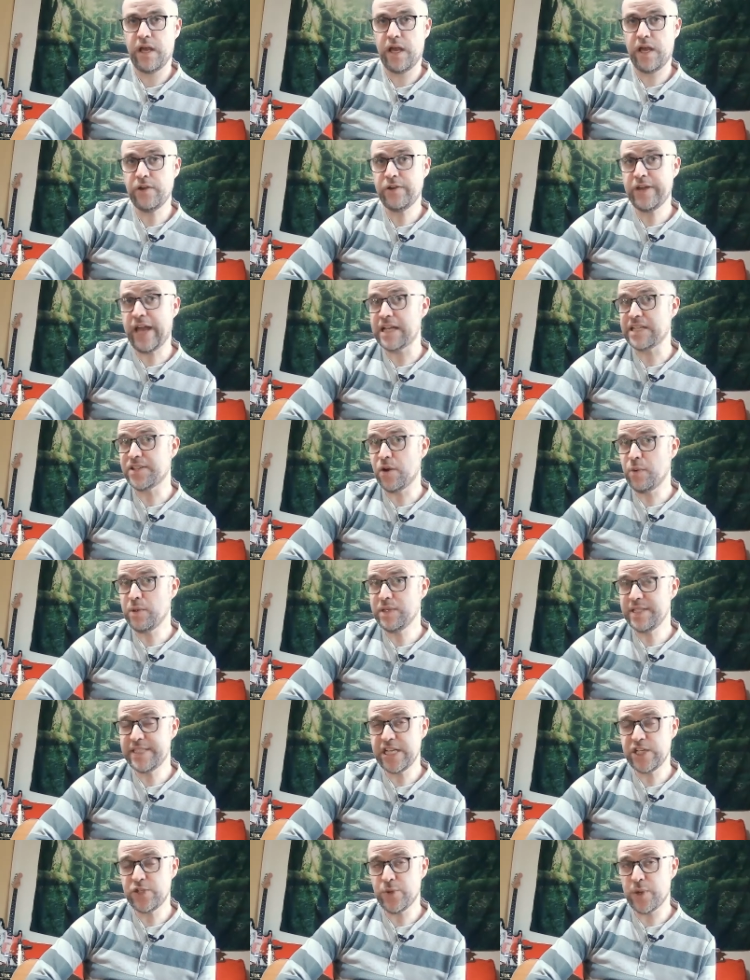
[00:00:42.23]
Okay, so I want to
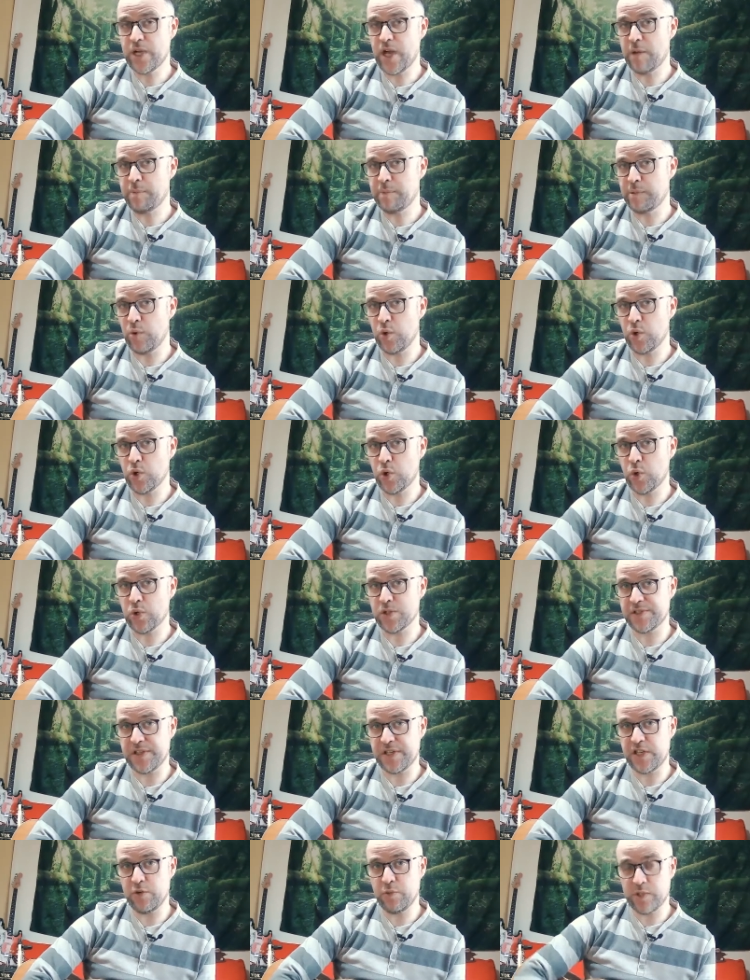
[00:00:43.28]
teach you a couple more chords
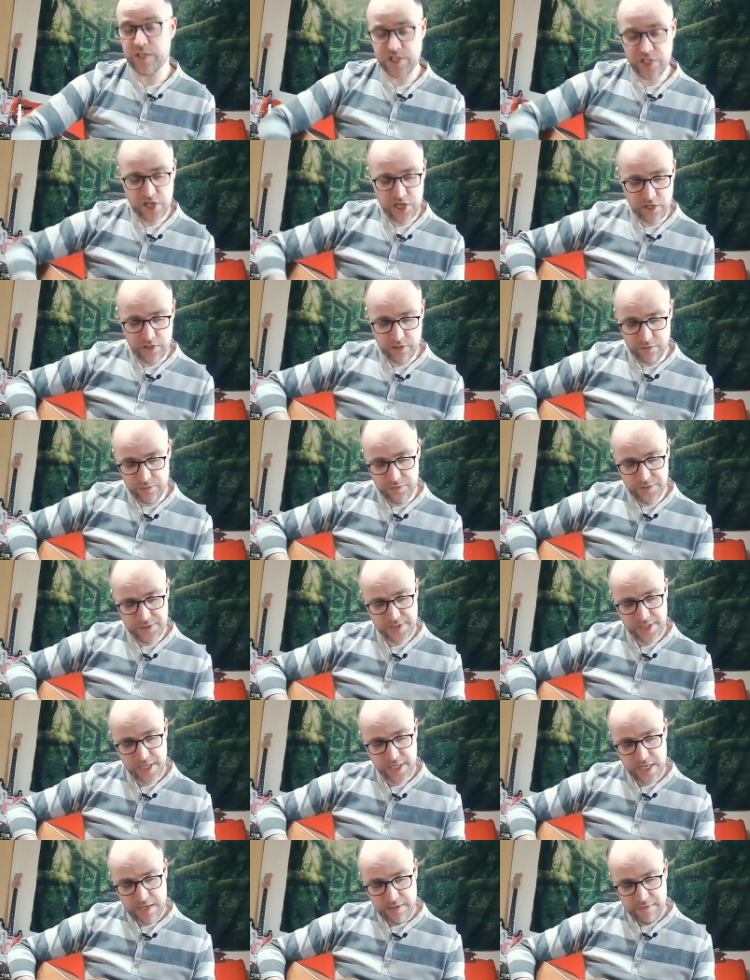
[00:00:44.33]
that you will use.
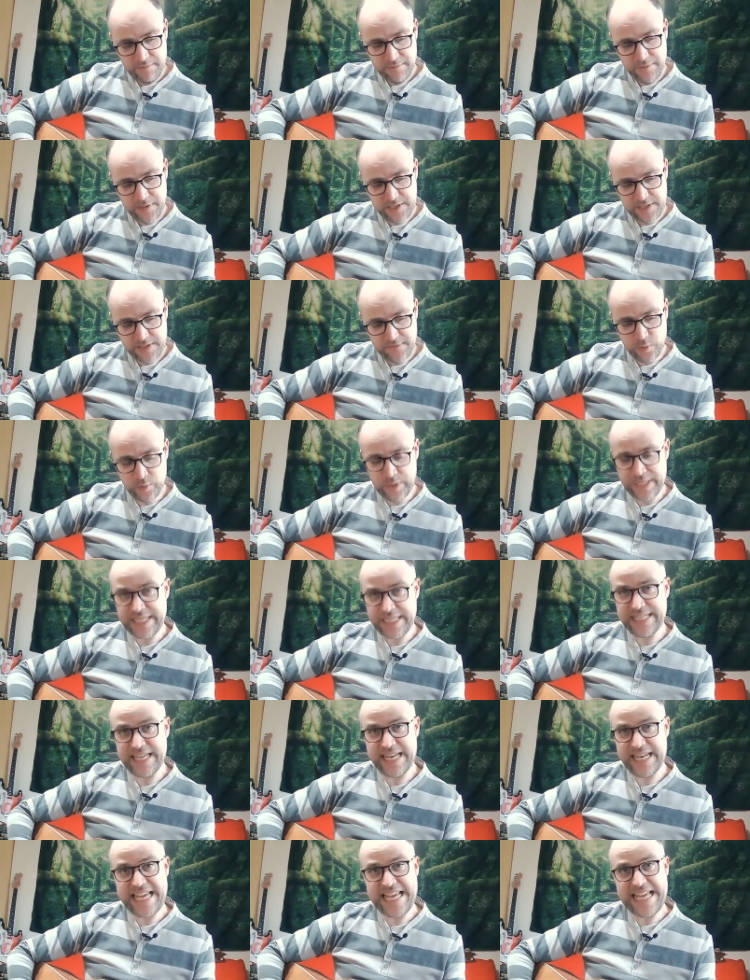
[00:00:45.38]
First of all is an
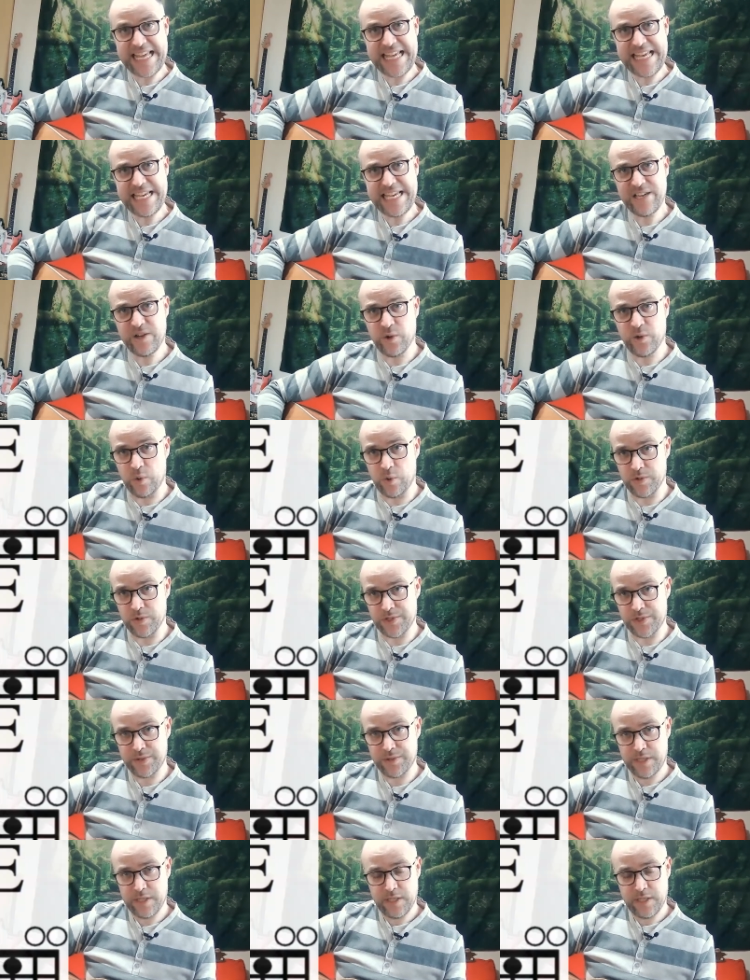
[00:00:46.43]
E chord.
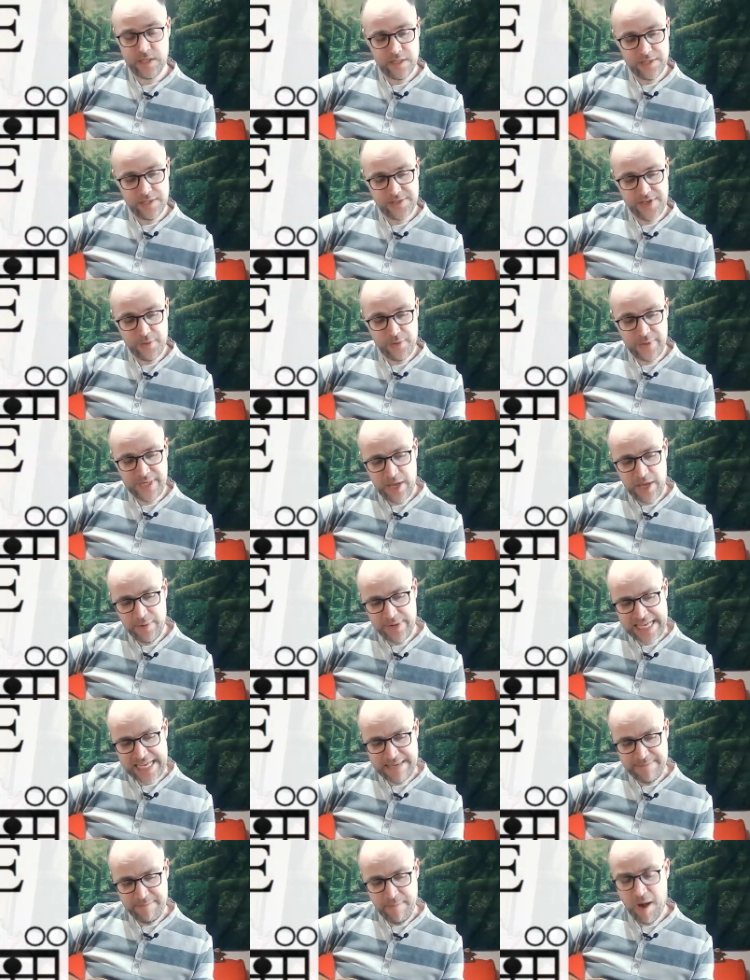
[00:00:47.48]
So we know an E
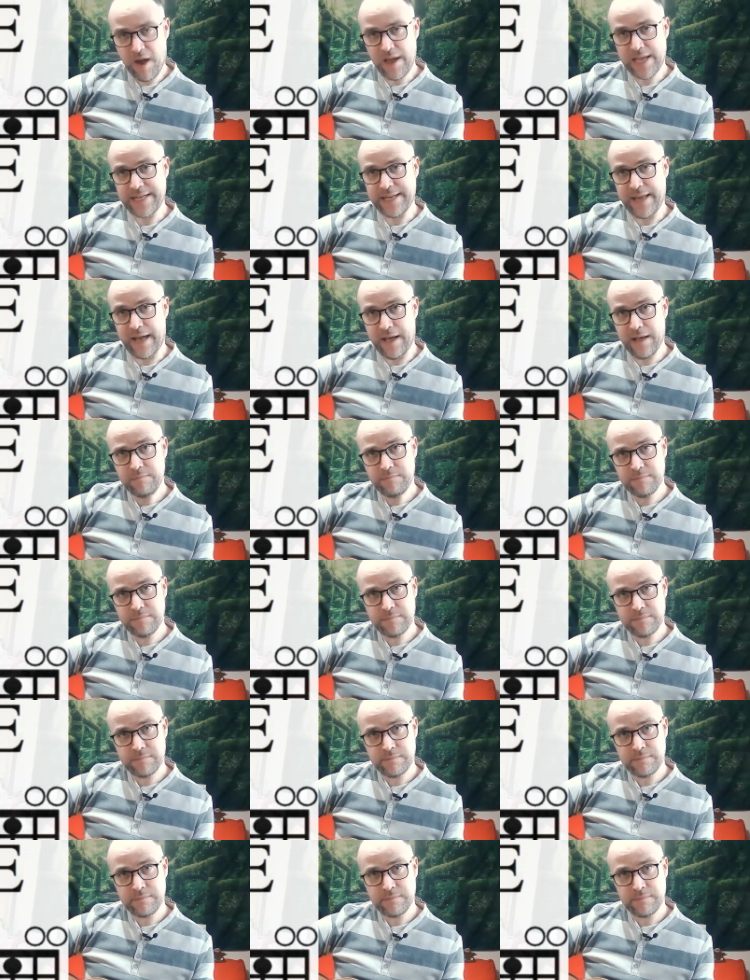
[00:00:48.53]
minor,
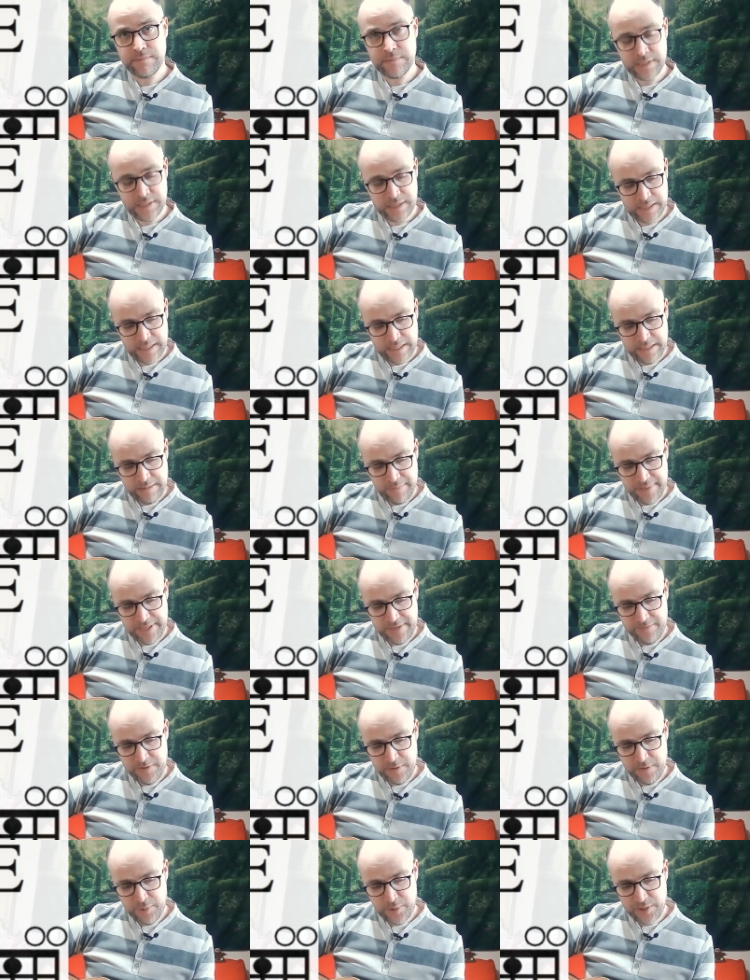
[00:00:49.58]
but if you
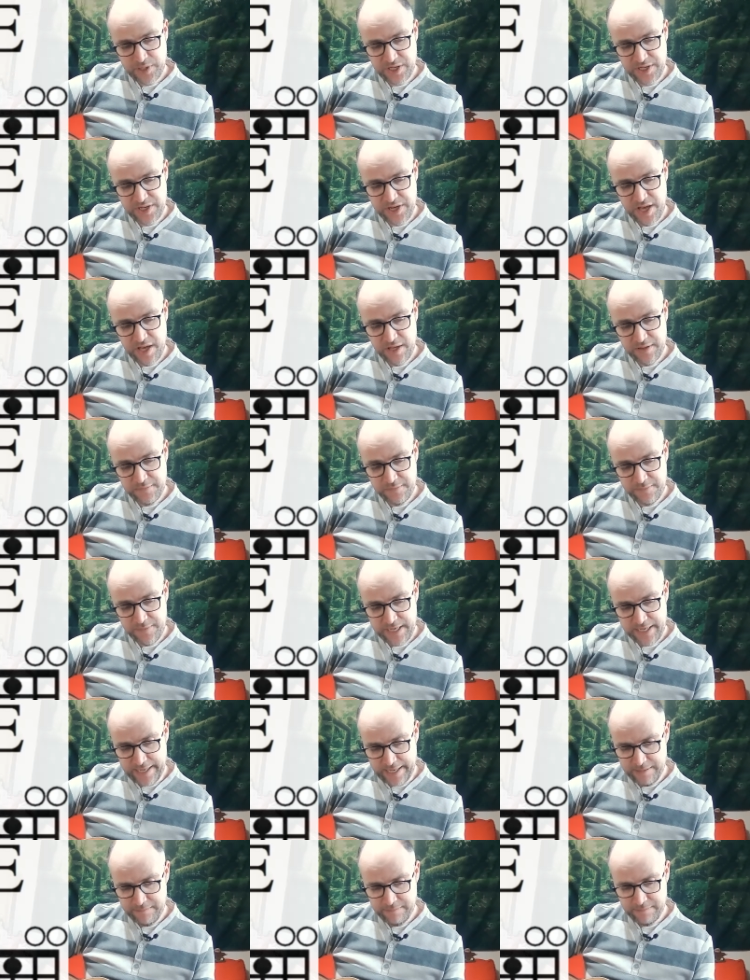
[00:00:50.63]
put another
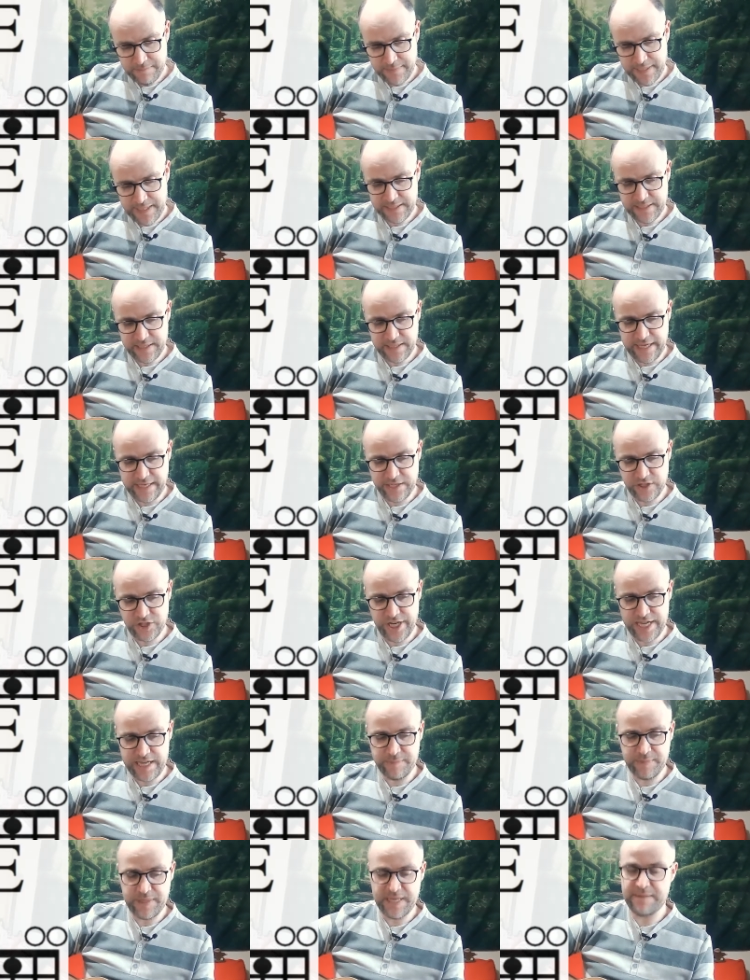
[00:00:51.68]
finger into that shape,
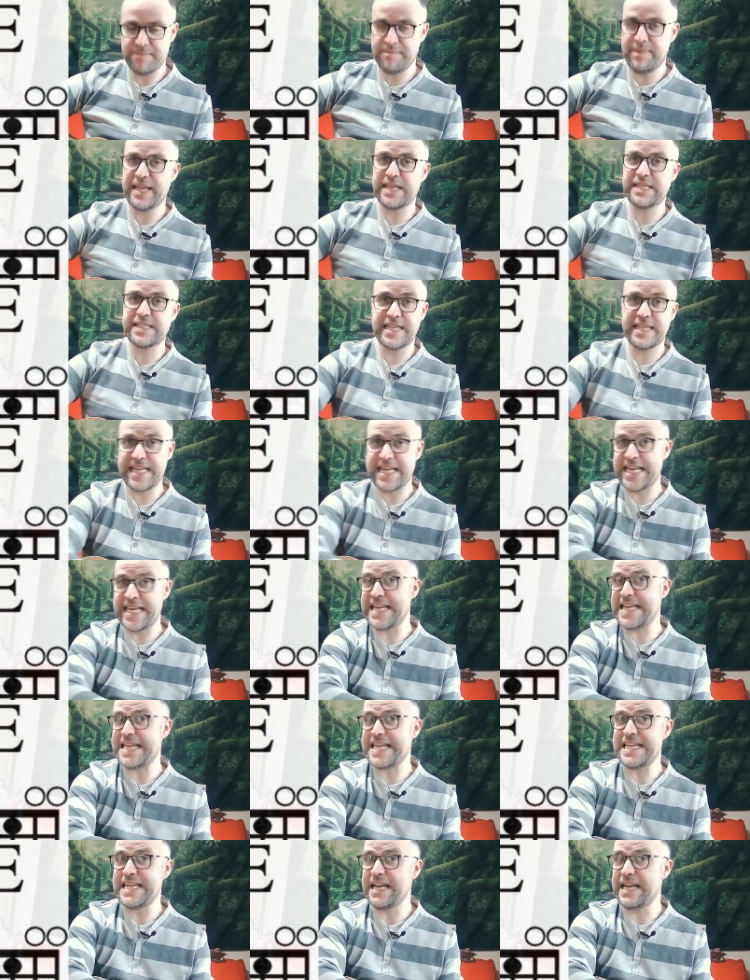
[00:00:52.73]
it makes an
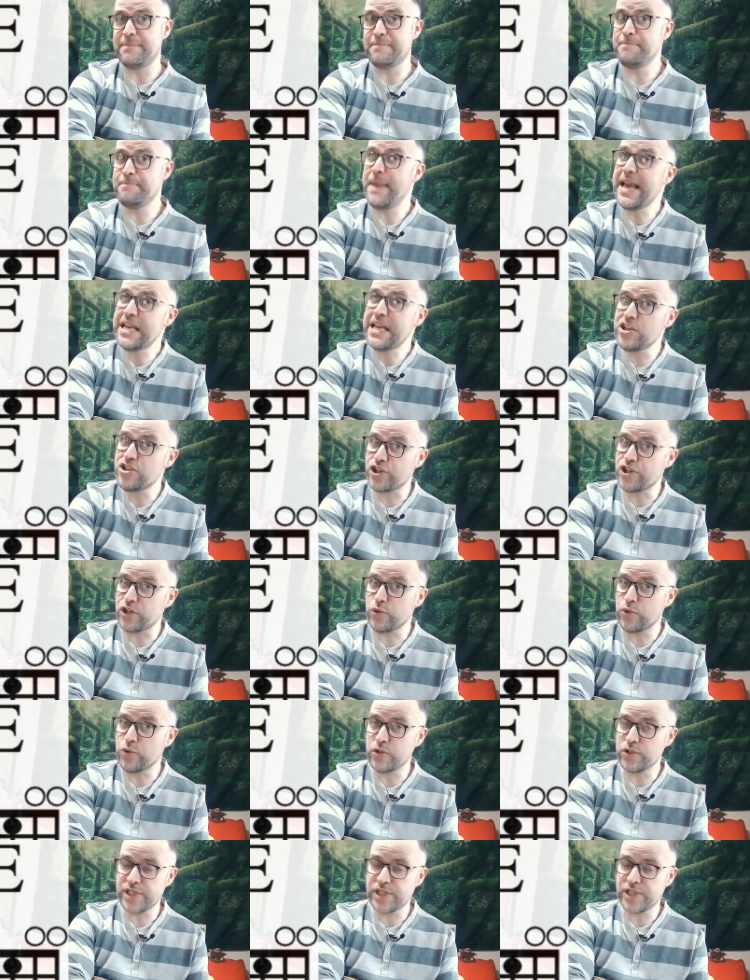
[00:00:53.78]
E major chord.